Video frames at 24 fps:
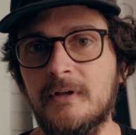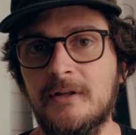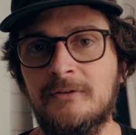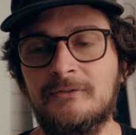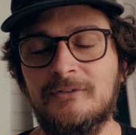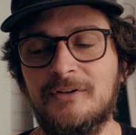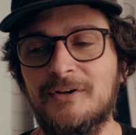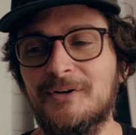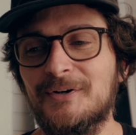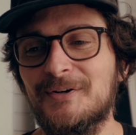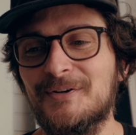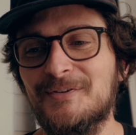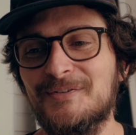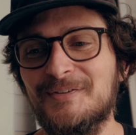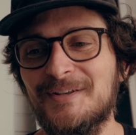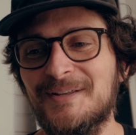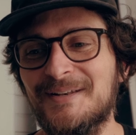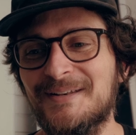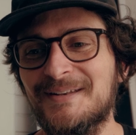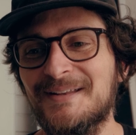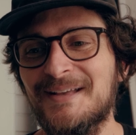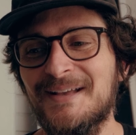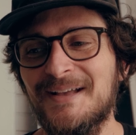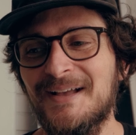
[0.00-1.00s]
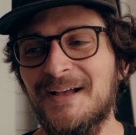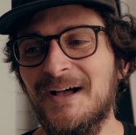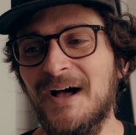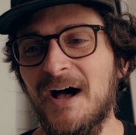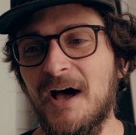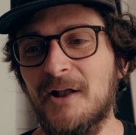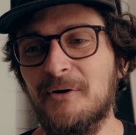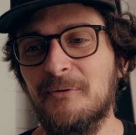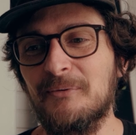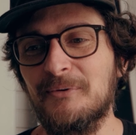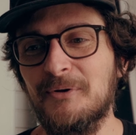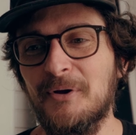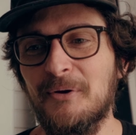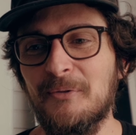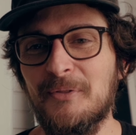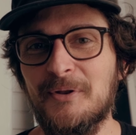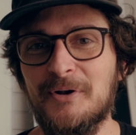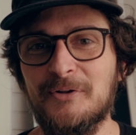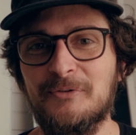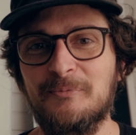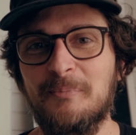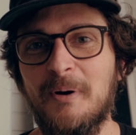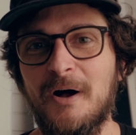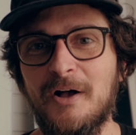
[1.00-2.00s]
sensors, and I don't know that
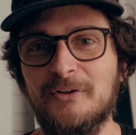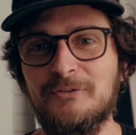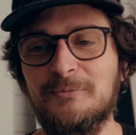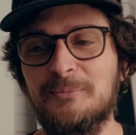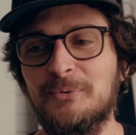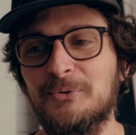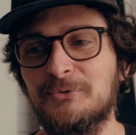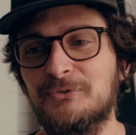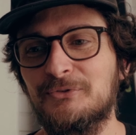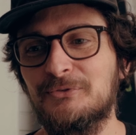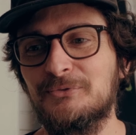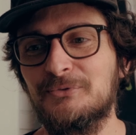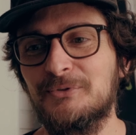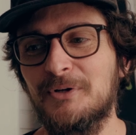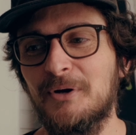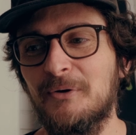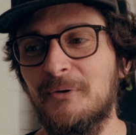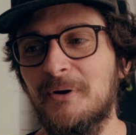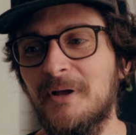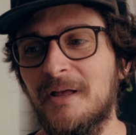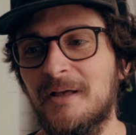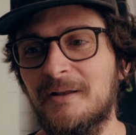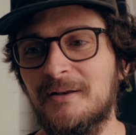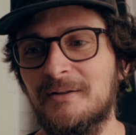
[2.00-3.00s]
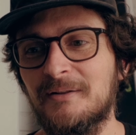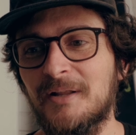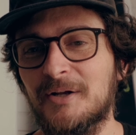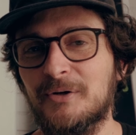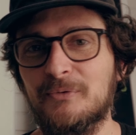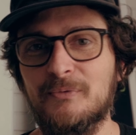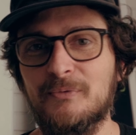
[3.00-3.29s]
it's possible to go ahead and like